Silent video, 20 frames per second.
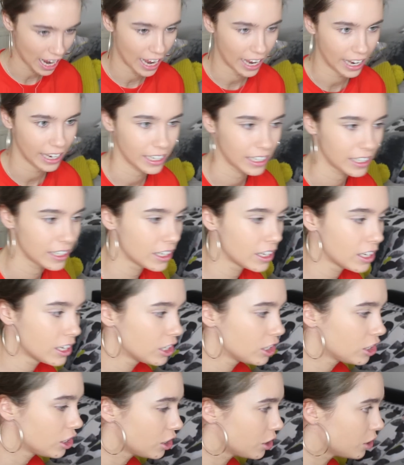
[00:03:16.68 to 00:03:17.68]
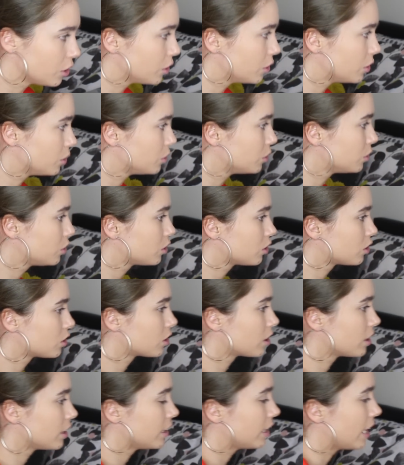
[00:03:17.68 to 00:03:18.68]
I
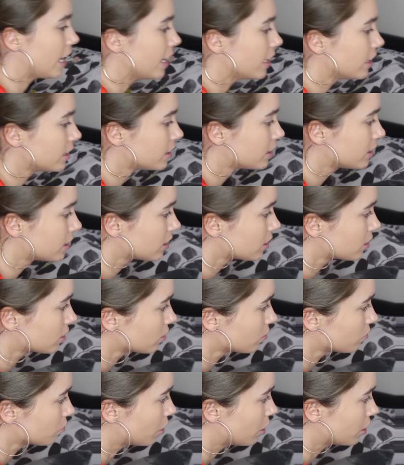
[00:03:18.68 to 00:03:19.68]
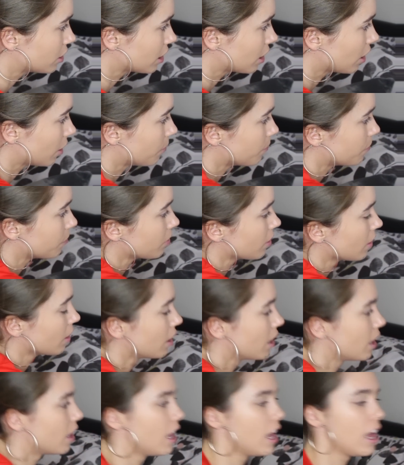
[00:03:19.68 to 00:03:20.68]
use this, where is it gone?
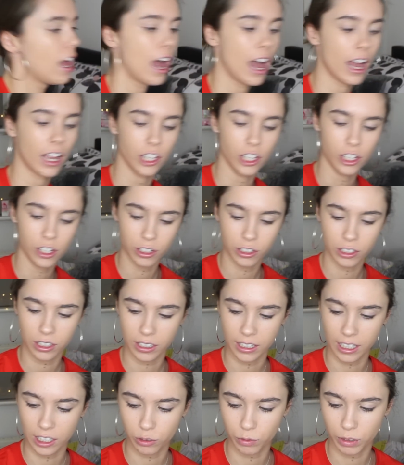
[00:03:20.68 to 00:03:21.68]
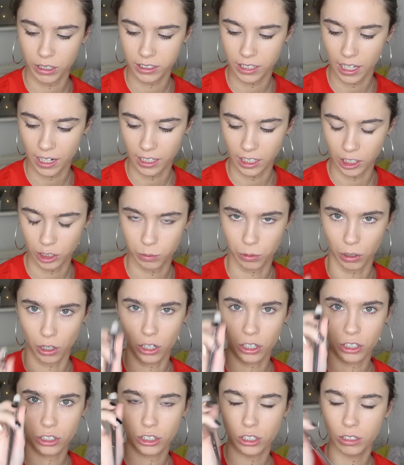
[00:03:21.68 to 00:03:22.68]
I use this Real Techniques
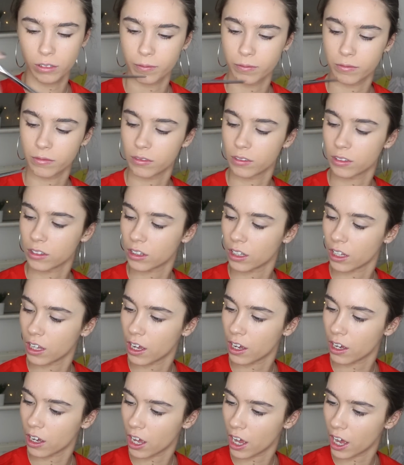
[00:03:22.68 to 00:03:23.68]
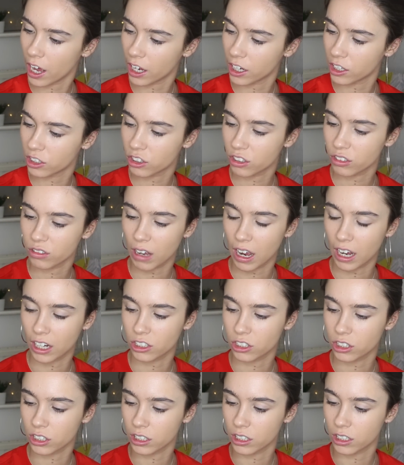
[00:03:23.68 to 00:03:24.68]
brush, I don't
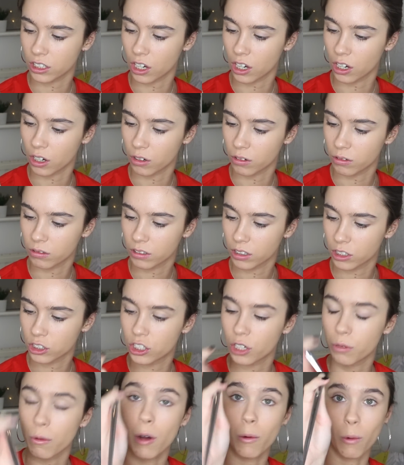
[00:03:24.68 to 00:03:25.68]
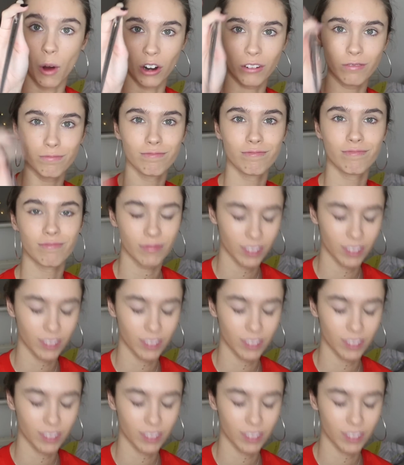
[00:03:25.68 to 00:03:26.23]
actually know, 201,